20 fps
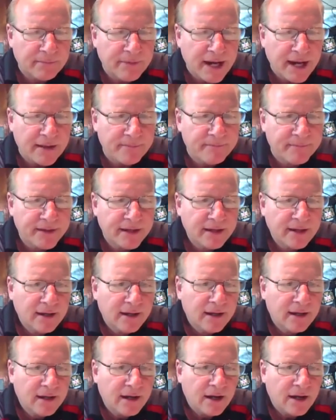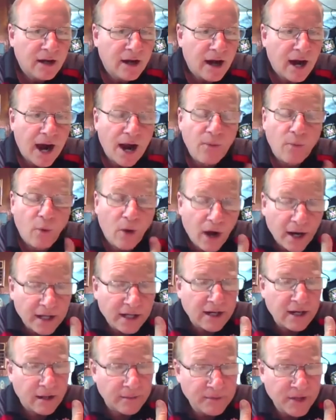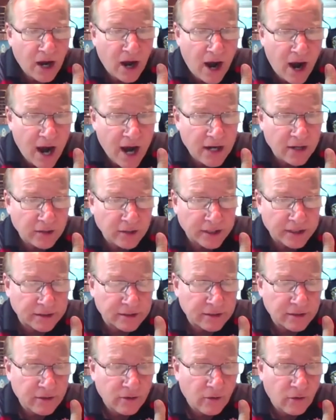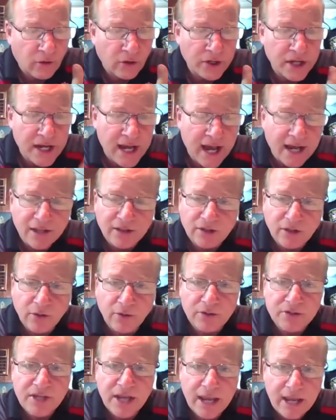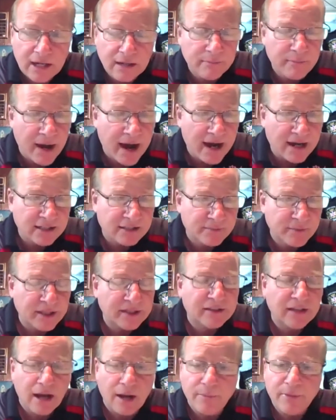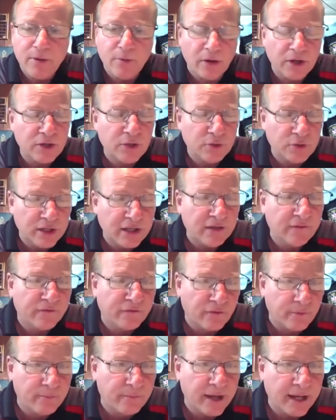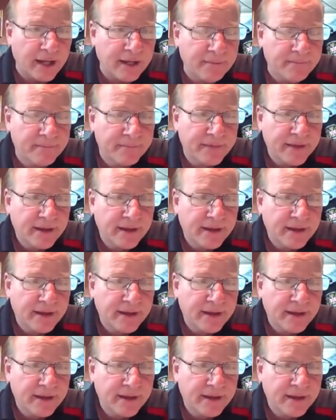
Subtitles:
man? I want to come to Ireland. All you got to do is inbox me. Tell me what you need from me.